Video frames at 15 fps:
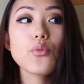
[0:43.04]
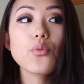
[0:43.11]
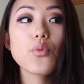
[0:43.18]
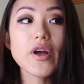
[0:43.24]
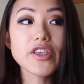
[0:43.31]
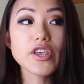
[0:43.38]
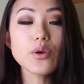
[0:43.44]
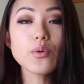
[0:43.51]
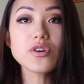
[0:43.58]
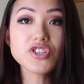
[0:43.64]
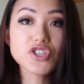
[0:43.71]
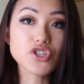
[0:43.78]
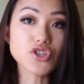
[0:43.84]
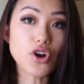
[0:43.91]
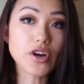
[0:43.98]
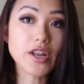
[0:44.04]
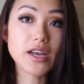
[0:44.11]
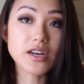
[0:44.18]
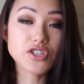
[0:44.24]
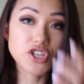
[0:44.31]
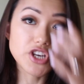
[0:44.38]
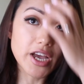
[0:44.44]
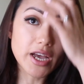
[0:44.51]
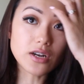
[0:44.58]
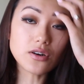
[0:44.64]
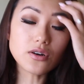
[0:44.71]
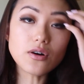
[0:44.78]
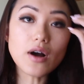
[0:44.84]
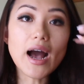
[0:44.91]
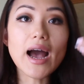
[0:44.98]
when you are starting a
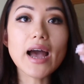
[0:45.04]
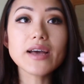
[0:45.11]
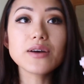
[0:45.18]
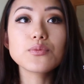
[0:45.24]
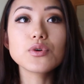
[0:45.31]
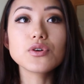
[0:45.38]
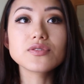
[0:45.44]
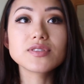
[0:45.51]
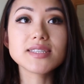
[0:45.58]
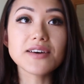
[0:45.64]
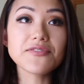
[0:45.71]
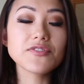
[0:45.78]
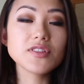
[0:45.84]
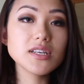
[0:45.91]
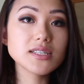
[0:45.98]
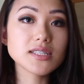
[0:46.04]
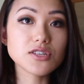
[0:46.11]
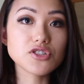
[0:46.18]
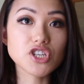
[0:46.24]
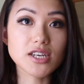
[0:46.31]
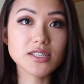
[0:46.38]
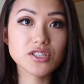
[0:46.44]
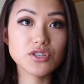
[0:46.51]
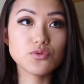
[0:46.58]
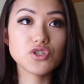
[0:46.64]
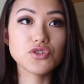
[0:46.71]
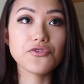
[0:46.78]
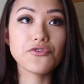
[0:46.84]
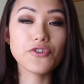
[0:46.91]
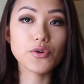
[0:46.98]
channel, I will definitely suggest you
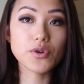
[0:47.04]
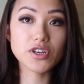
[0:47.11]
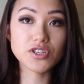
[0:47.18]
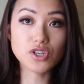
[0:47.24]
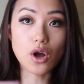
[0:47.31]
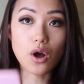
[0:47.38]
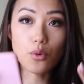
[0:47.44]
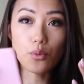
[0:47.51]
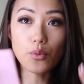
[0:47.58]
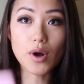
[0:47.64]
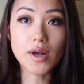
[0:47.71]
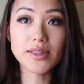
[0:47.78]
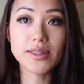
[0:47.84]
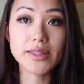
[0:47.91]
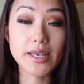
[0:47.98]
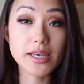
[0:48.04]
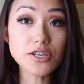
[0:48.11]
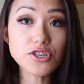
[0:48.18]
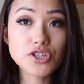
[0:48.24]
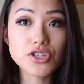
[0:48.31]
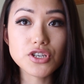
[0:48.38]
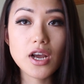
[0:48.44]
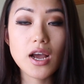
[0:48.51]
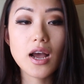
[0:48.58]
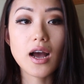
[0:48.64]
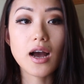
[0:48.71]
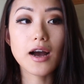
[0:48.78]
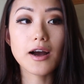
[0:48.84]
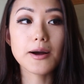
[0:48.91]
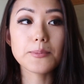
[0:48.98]
to focus on one niche.
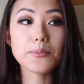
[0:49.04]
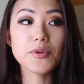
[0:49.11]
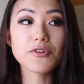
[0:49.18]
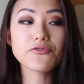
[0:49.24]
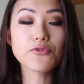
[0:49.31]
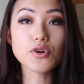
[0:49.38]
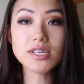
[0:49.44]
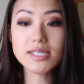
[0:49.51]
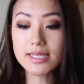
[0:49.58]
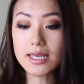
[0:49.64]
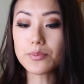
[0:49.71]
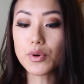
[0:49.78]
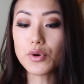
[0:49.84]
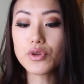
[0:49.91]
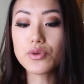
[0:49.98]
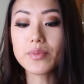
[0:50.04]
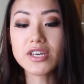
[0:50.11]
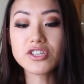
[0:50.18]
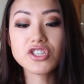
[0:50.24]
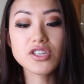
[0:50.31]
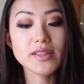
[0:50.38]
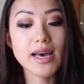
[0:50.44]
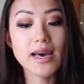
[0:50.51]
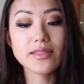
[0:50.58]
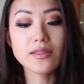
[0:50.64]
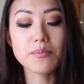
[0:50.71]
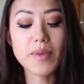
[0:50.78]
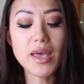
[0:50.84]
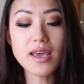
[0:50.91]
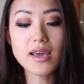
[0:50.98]
Um, for example, you mentioned that
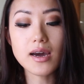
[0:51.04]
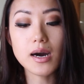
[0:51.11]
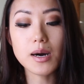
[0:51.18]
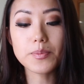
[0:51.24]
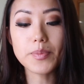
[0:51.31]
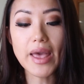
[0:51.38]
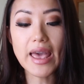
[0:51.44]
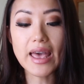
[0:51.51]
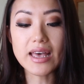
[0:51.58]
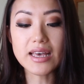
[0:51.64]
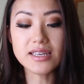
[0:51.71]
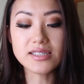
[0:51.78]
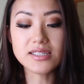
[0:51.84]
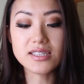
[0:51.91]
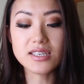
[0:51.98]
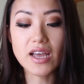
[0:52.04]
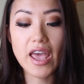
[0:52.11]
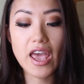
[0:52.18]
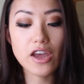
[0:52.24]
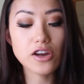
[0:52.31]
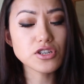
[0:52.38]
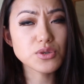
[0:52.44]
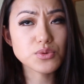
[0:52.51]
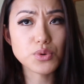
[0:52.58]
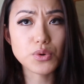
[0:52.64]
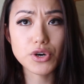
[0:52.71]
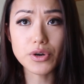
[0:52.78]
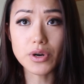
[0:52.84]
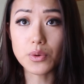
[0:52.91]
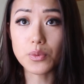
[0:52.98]
the makeup and hair
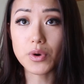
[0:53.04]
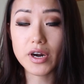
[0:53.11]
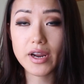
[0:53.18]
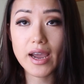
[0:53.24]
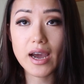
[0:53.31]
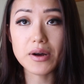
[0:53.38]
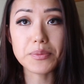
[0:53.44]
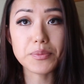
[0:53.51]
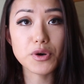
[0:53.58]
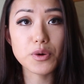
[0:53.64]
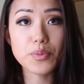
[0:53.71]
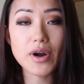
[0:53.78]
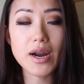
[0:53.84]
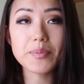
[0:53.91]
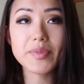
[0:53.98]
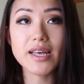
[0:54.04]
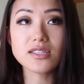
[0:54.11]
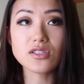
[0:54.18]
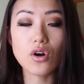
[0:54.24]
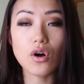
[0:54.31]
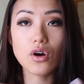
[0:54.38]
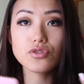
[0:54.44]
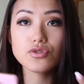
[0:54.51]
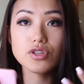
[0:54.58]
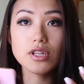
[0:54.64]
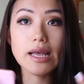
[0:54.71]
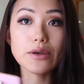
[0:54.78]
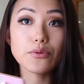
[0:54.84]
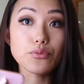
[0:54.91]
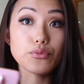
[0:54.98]
tutorial and workout and meal prep, that's all
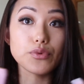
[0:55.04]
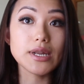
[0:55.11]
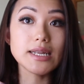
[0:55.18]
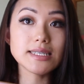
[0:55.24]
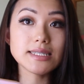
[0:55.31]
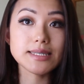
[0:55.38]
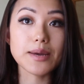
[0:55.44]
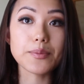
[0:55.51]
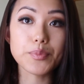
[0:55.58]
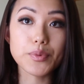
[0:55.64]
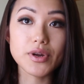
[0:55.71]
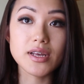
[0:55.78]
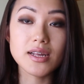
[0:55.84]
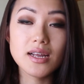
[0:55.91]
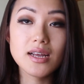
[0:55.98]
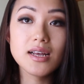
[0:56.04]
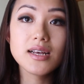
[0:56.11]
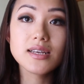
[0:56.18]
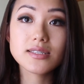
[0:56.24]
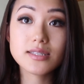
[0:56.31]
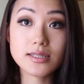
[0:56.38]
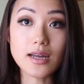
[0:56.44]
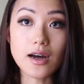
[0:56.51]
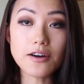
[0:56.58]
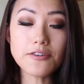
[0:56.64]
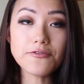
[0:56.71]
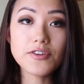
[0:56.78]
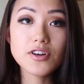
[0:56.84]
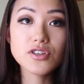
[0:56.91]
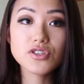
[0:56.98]
like really separate
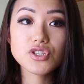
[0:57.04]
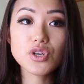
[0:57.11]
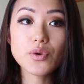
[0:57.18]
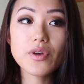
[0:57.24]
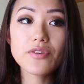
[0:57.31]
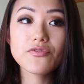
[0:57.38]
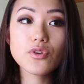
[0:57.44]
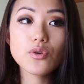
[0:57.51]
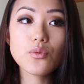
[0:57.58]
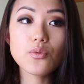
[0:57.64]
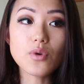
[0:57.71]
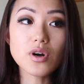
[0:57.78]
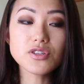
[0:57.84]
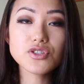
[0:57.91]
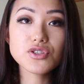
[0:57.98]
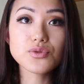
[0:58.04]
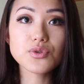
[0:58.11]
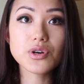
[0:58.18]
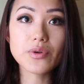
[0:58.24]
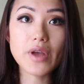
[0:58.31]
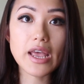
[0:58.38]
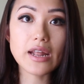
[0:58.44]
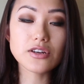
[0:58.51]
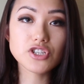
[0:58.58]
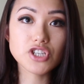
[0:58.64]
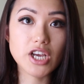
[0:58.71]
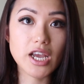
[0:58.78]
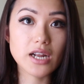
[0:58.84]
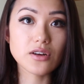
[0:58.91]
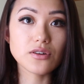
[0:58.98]
stuff. So if you want to create a
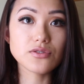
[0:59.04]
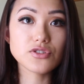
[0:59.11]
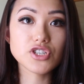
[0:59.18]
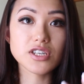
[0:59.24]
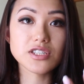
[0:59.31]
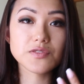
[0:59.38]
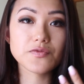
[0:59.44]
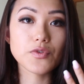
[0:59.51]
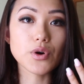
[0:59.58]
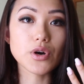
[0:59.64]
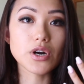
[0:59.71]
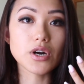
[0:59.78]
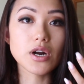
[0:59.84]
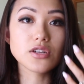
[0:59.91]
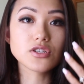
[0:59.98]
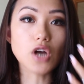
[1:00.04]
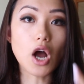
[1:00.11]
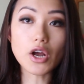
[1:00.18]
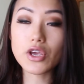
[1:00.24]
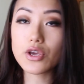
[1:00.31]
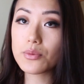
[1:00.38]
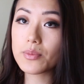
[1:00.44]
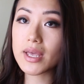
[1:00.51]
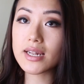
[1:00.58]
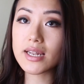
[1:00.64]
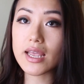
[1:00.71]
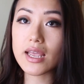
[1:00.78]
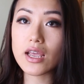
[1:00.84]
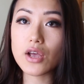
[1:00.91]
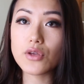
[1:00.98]
channel just for
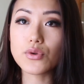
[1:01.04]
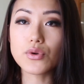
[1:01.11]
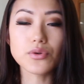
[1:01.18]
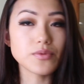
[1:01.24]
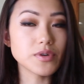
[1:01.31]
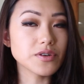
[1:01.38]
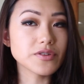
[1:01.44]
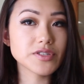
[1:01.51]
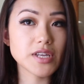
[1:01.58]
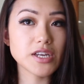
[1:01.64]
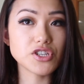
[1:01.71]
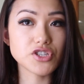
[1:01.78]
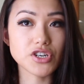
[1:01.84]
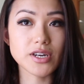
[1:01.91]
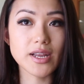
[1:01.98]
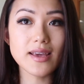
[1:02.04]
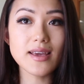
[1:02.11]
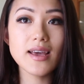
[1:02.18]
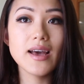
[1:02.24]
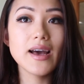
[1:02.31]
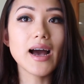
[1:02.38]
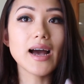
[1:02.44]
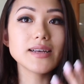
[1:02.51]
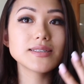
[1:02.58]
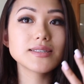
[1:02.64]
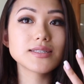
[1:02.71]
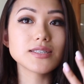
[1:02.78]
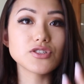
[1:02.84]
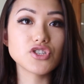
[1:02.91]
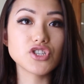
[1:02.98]
documenting your real estate journey, I
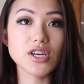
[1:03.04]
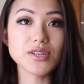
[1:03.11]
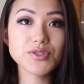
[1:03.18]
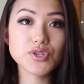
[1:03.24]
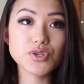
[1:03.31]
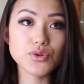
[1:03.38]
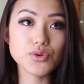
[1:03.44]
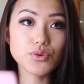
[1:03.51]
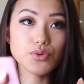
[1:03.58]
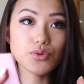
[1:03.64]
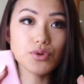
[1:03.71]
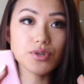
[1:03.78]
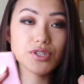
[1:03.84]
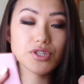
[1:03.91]
suggest to